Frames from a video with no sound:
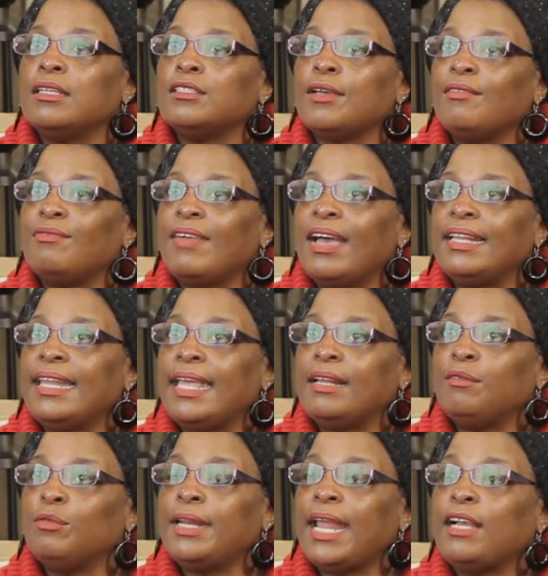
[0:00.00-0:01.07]
So I find
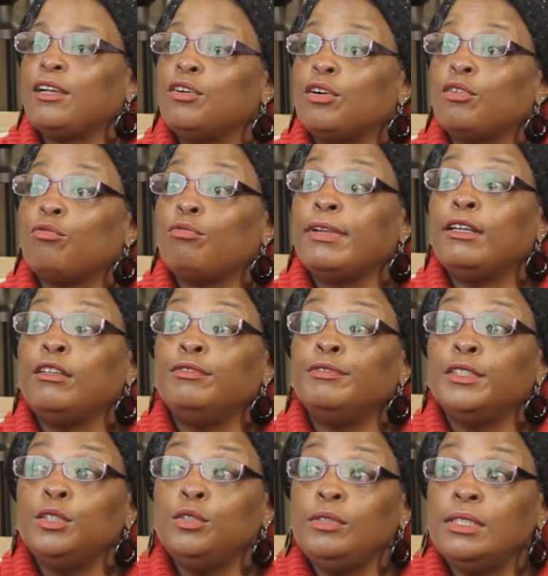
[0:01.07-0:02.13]
that when I cook real
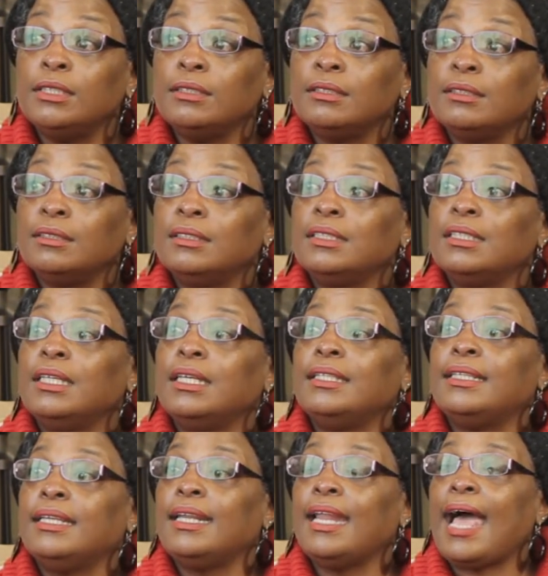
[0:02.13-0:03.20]
food,
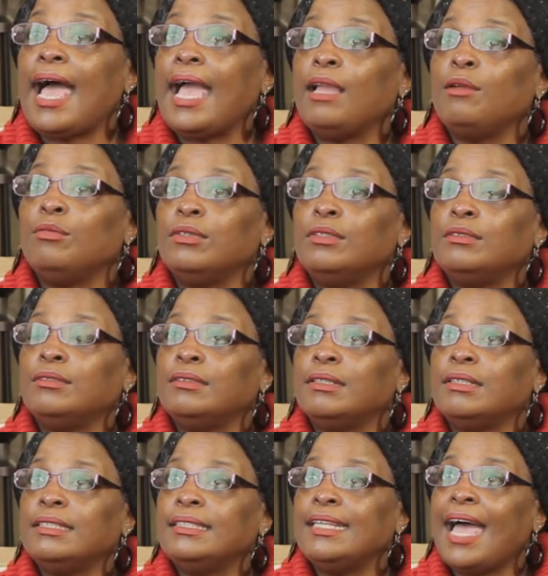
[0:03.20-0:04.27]
then I will
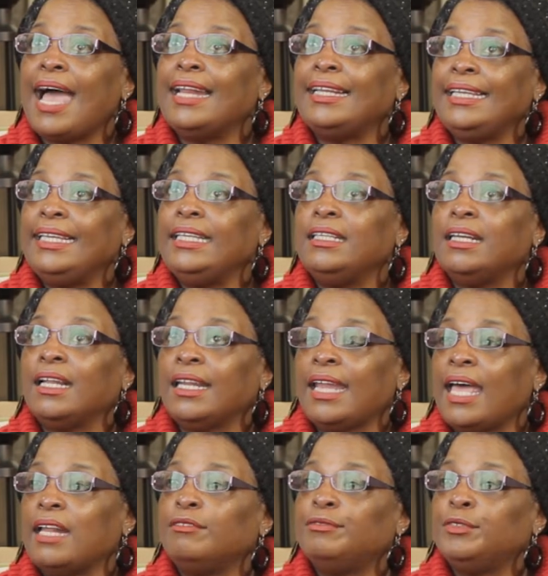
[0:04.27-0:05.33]
not eat a
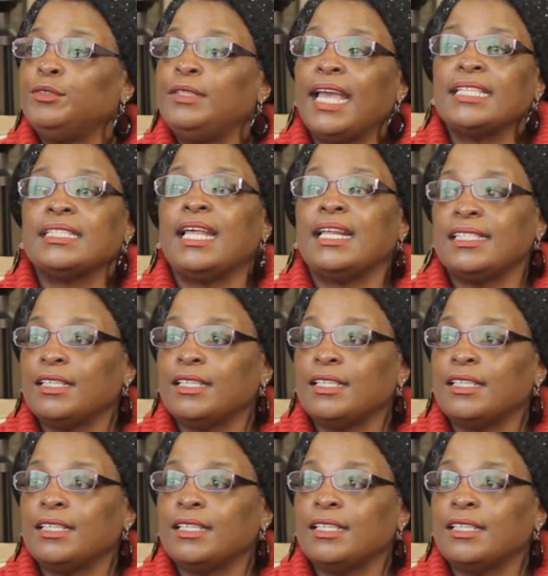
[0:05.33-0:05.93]
lot of food that has a lot of